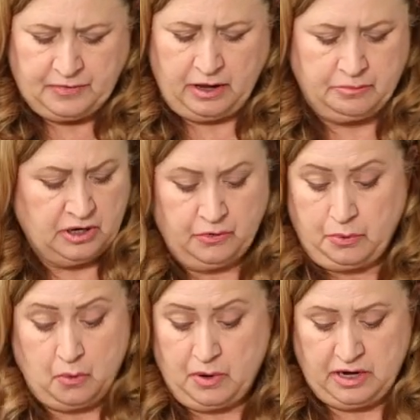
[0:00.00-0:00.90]
I'm going to
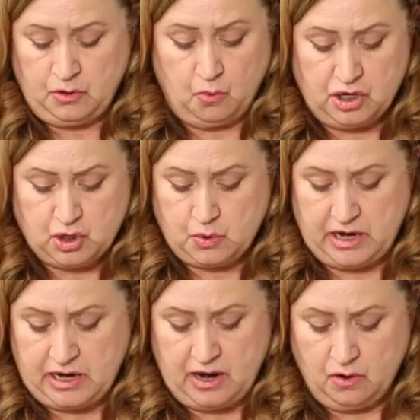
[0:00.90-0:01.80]
throw one in the wash
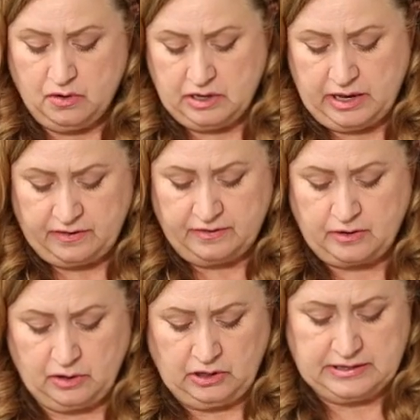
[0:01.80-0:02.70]
right now. And
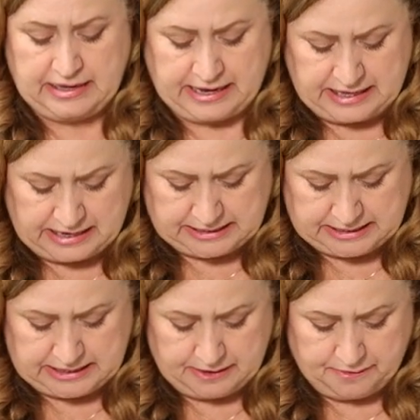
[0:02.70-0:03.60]
so it looks like
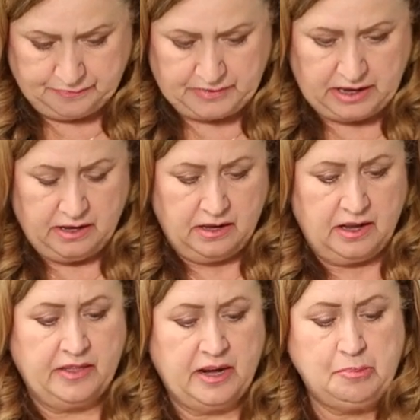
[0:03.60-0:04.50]
this.
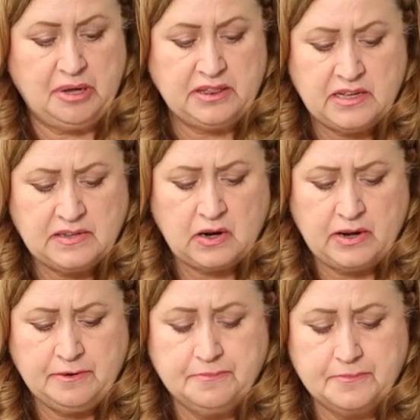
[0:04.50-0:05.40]
And then I put this
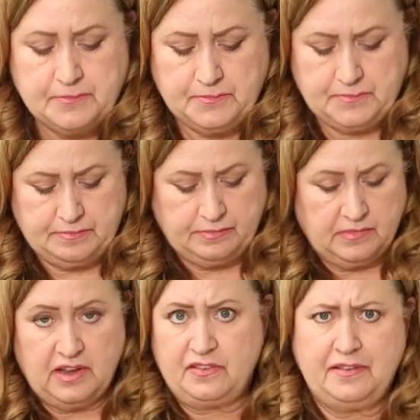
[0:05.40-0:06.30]
on.
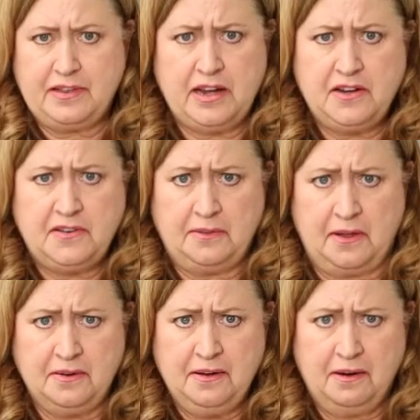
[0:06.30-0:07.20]
Is this getting too
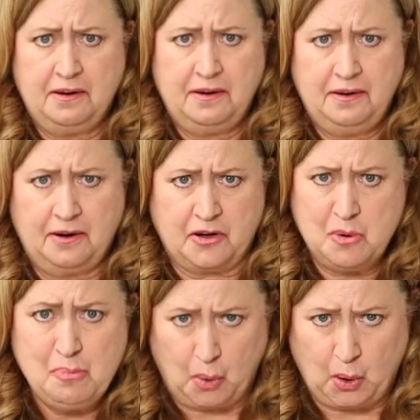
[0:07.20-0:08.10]
long? Are
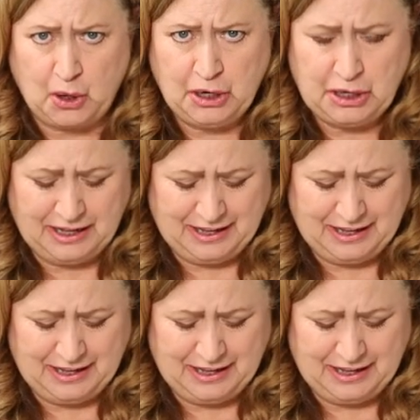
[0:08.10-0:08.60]
you bored?